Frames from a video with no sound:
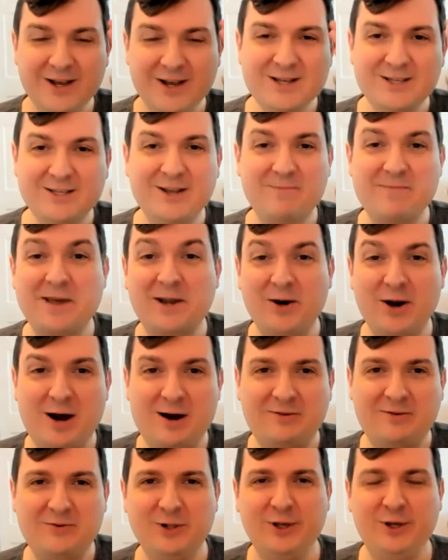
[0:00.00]
something
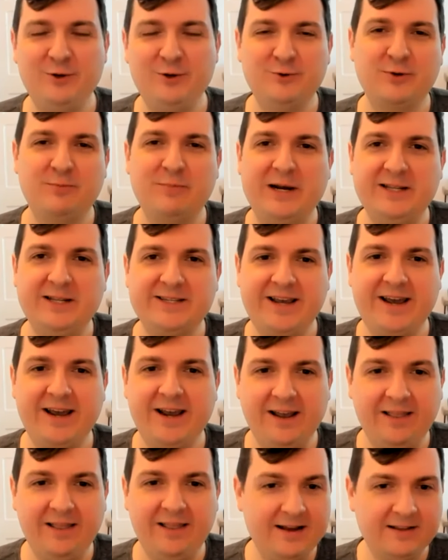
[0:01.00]
novel a user might say,
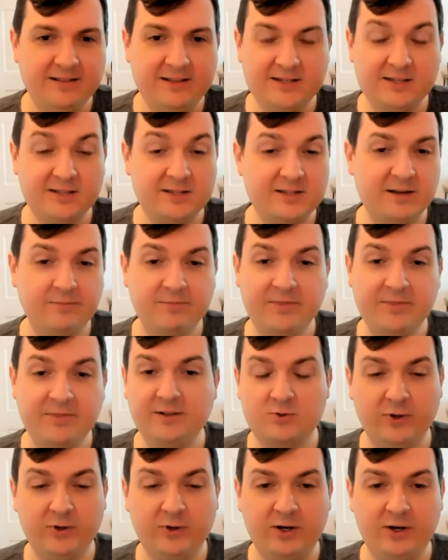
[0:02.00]
and that this is something
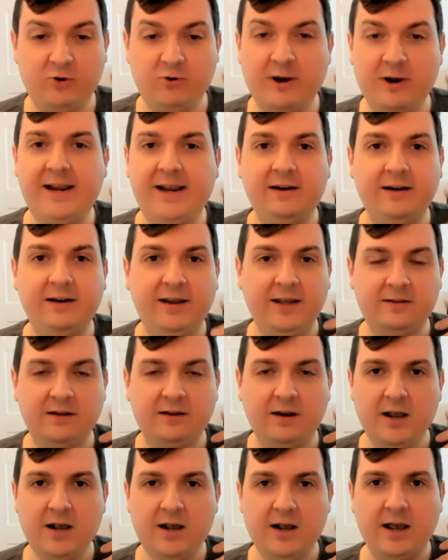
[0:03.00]
that's really great. It
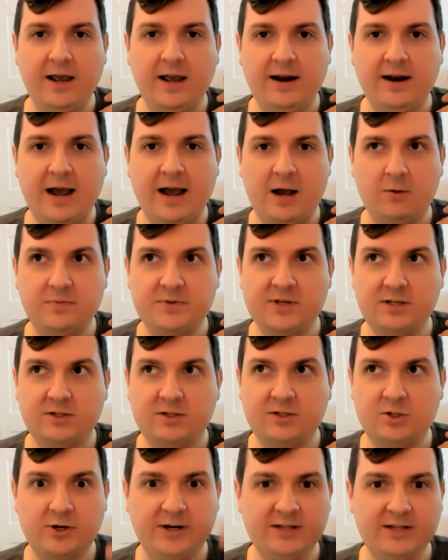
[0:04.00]
helps us
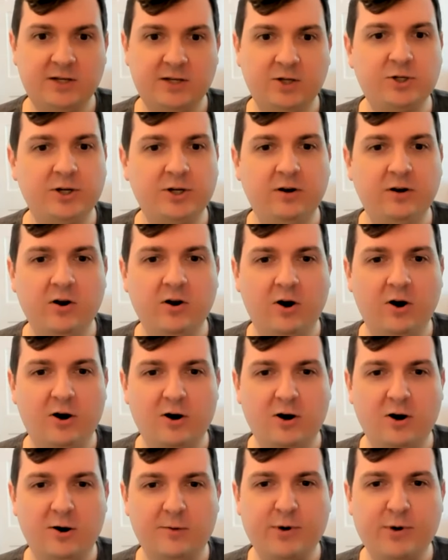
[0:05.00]
transition
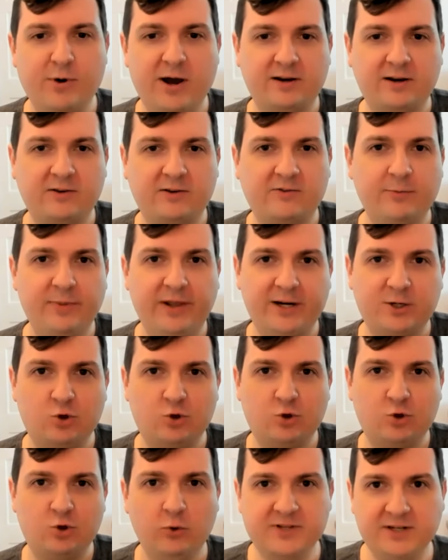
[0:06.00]
our products from like
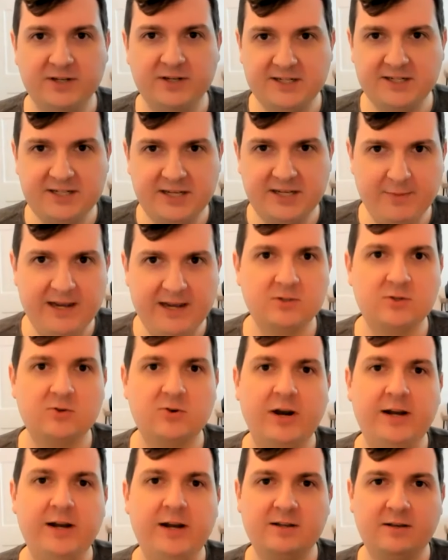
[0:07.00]
tools into teammates,
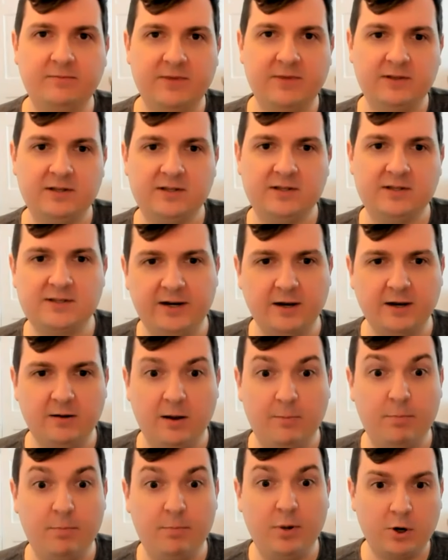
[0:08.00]
right? Something that's like a
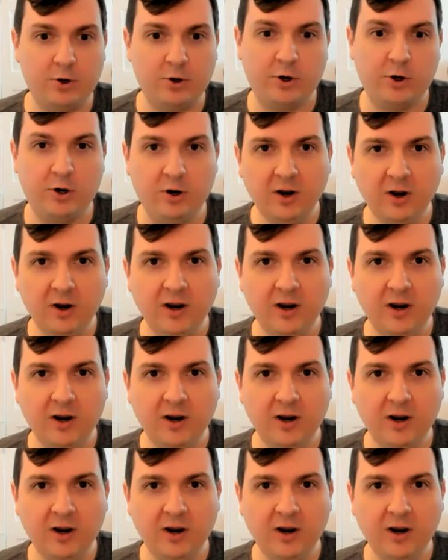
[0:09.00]
partner